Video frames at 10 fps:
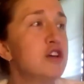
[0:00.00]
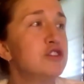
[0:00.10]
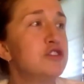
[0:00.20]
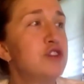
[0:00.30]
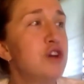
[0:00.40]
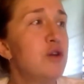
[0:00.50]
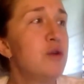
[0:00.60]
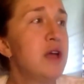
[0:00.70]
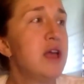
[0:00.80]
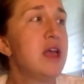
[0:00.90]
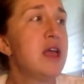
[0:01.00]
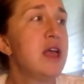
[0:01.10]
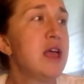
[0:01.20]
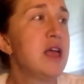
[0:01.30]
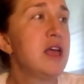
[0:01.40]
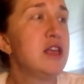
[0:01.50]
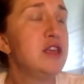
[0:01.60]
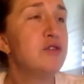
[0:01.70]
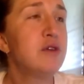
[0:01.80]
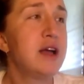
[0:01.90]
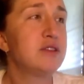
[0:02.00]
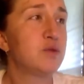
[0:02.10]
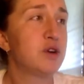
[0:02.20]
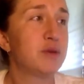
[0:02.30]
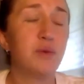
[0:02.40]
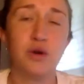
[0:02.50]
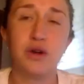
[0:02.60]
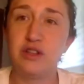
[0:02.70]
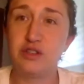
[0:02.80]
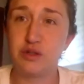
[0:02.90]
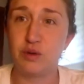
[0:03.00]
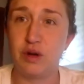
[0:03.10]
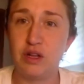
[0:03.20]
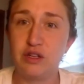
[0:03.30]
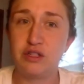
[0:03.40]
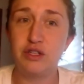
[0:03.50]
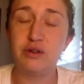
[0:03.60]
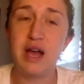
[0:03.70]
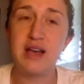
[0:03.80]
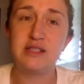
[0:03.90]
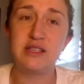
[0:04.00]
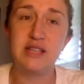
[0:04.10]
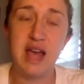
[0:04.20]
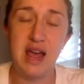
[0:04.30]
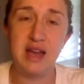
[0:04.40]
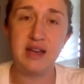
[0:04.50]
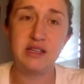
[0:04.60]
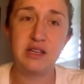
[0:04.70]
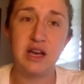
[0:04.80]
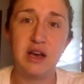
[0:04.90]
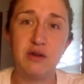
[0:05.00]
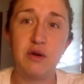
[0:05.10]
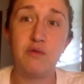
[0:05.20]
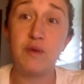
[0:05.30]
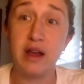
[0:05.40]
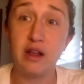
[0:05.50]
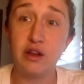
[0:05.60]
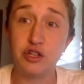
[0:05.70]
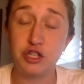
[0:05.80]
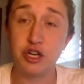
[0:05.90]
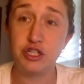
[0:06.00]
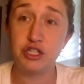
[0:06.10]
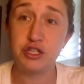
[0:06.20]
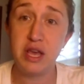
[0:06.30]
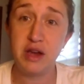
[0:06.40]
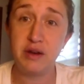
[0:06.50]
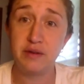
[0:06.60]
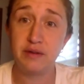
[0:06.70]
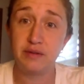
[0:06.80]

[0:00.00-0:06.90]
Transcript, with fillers: So, you guys work more in the school. Do you guys attend a regular church there?